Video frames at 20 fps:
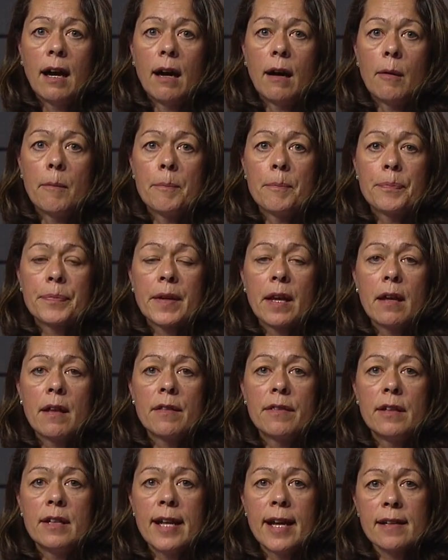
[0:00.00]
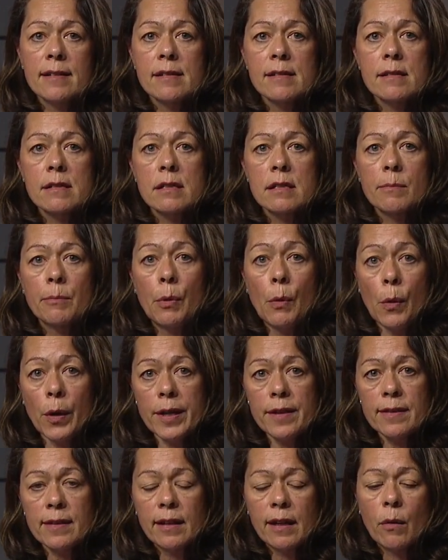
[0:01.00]
Um, the next
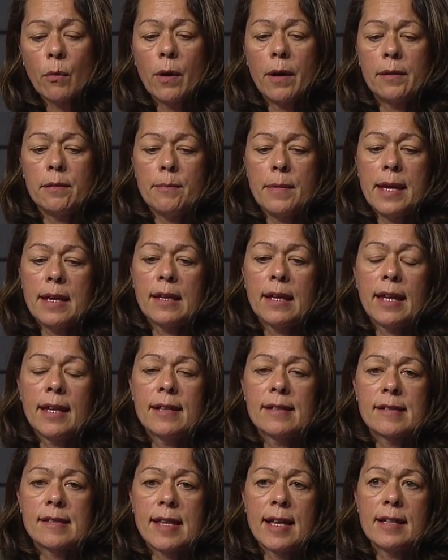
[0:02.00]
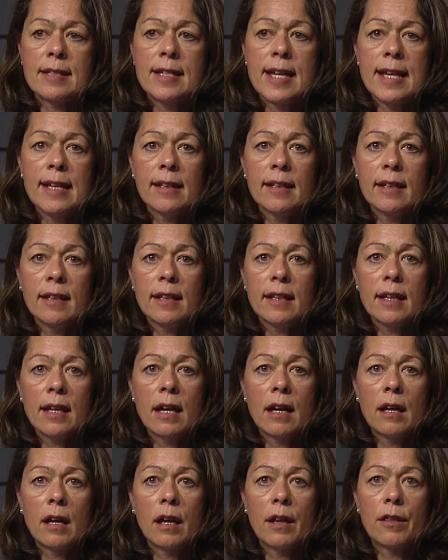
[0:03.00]
point that I want to make is that taking
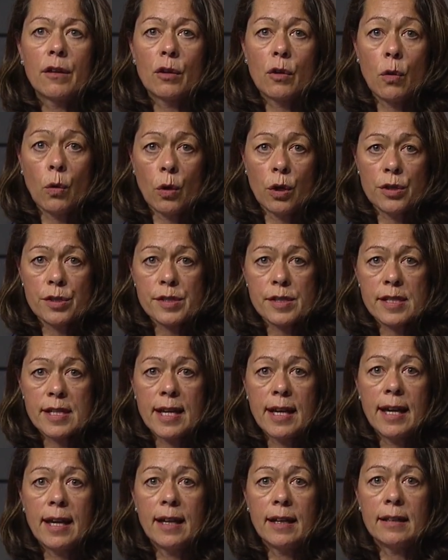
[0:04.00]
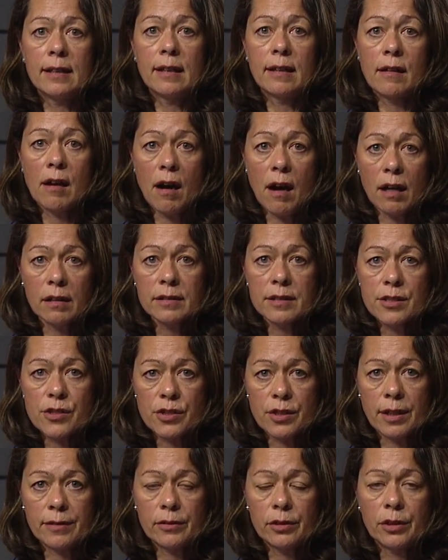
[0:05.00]
uh, the course at the
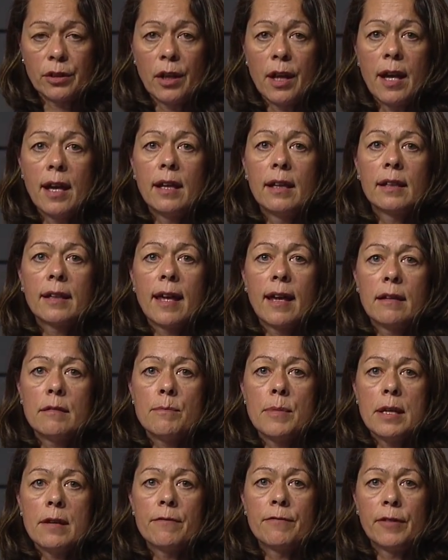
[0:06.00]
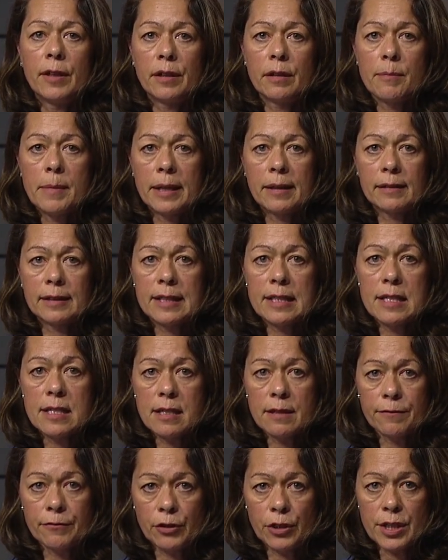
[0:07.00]
college level can be fundamentally
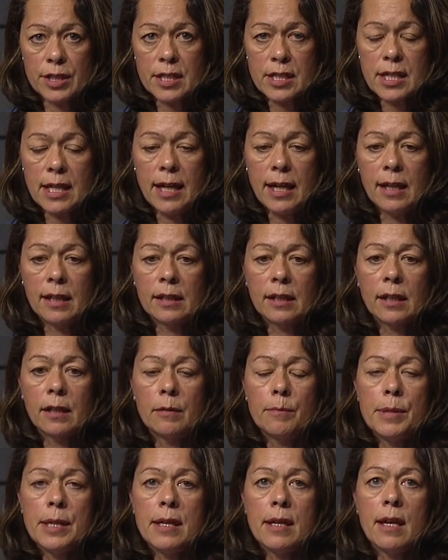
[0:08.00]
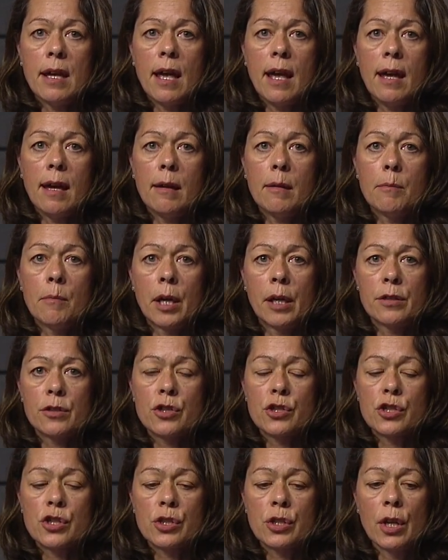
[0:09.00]
different and can be a
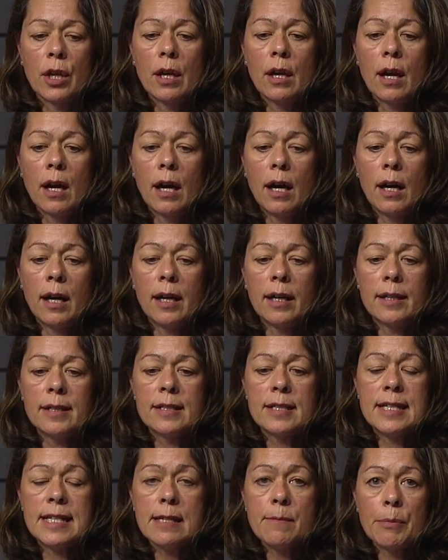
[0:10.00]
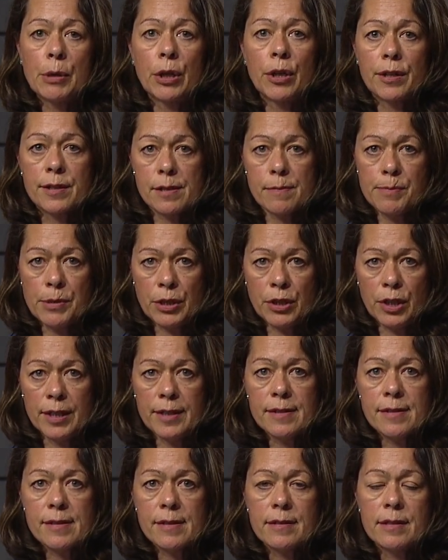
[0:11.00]
much uh, deeper
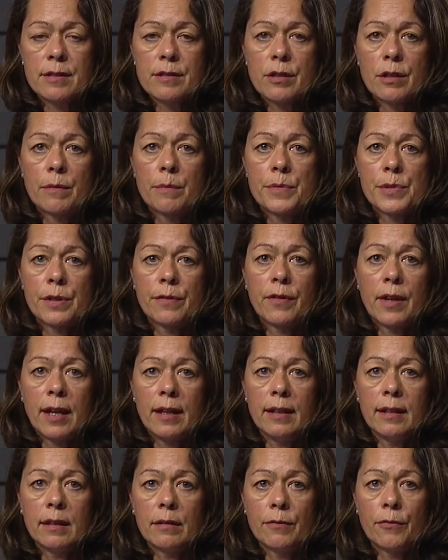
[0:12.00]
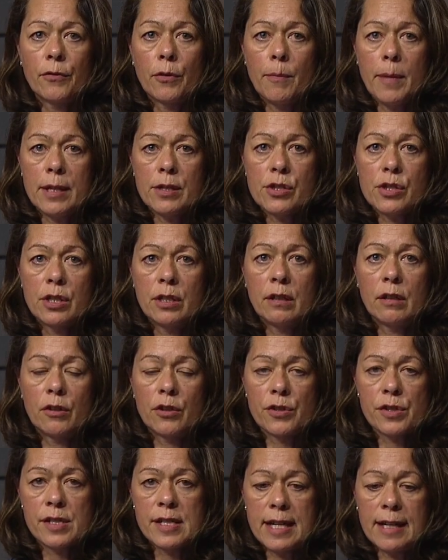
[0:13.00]
experience in terms of getting information and
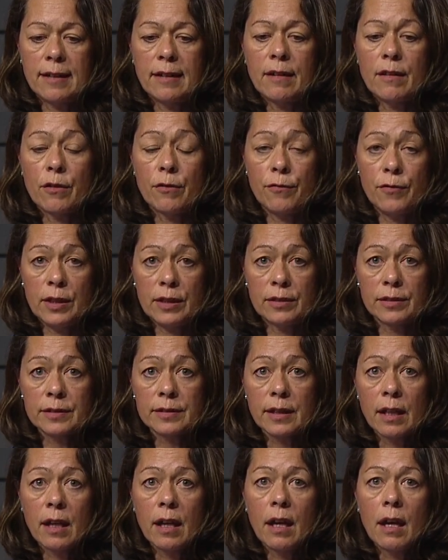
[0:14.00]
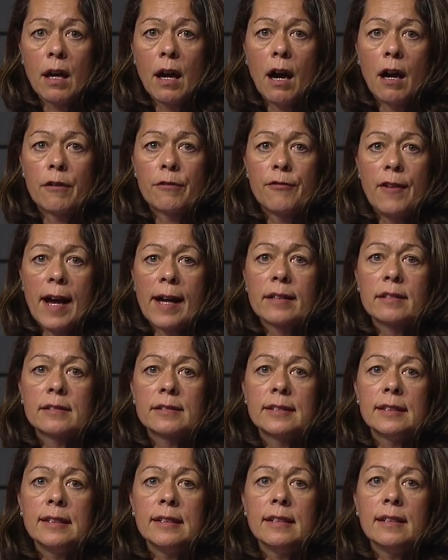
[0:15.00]
understanding the field. Our
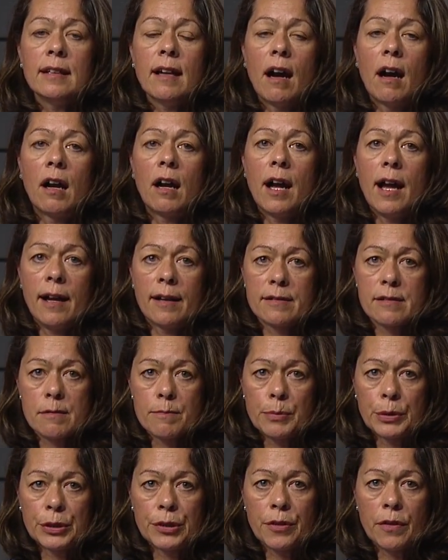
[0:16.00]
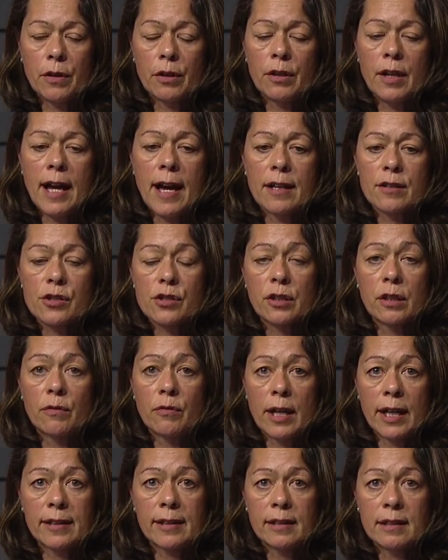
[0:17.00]
faculty are expert, they're nationally
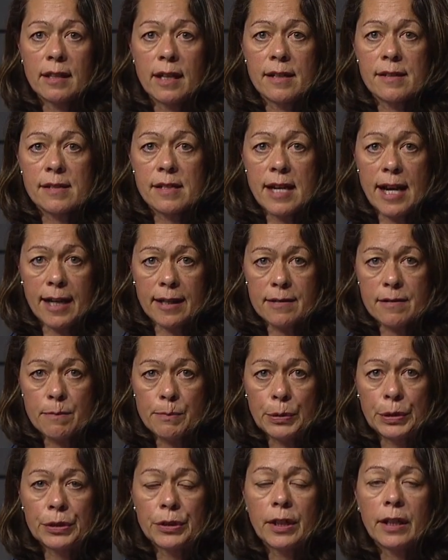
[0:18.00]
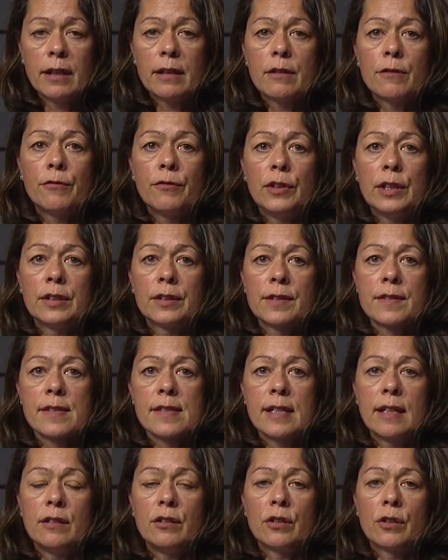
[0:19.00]
recognized expert in the
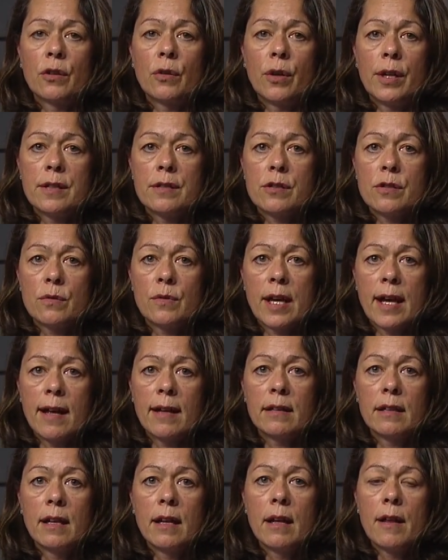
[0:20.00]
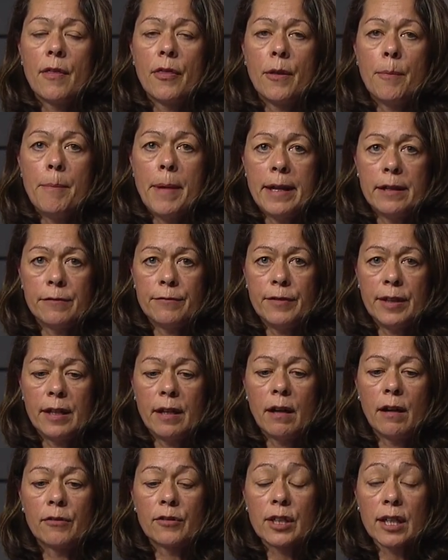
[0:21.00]
fields, and you're going to get the
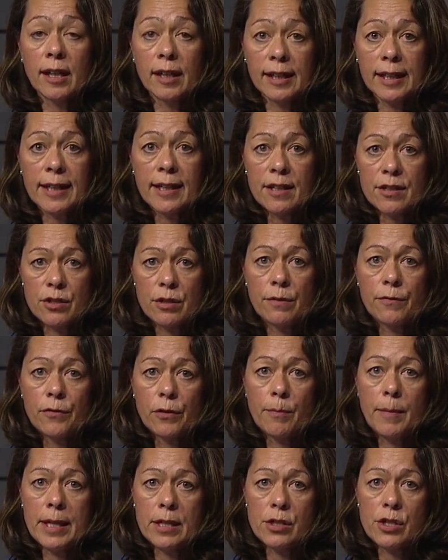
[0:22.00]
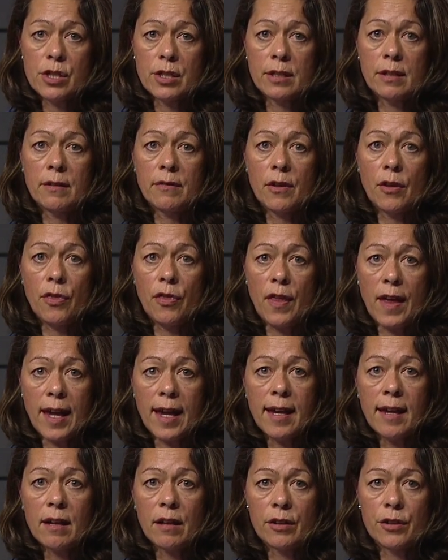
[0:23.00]
benefit of cutting edge information that
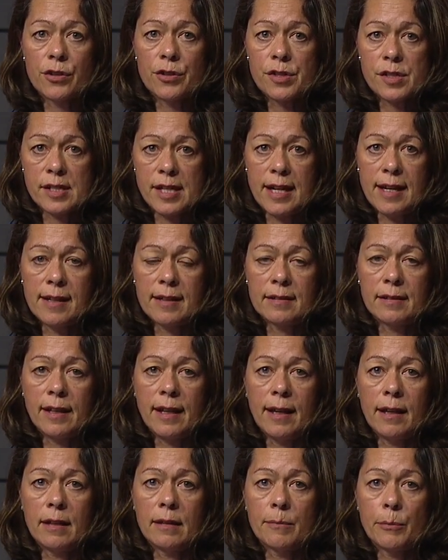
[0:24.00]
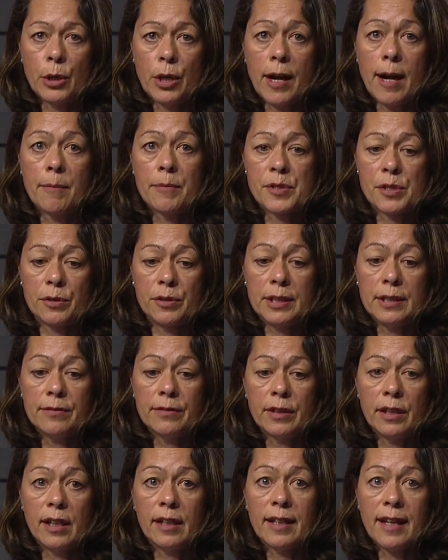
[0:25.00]
they understand and perhaps are
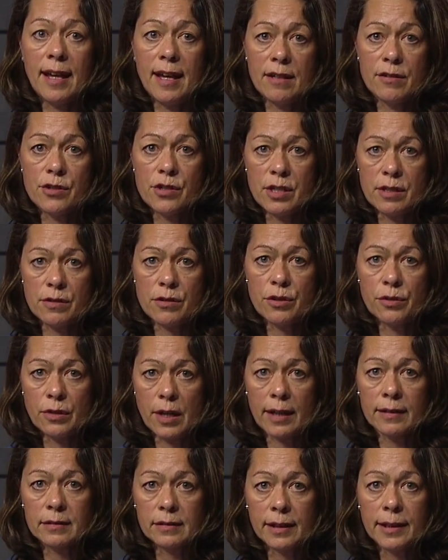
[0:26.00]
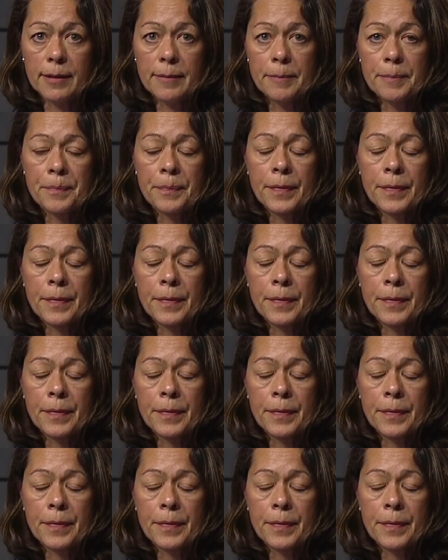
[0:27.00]
even engaged in directly.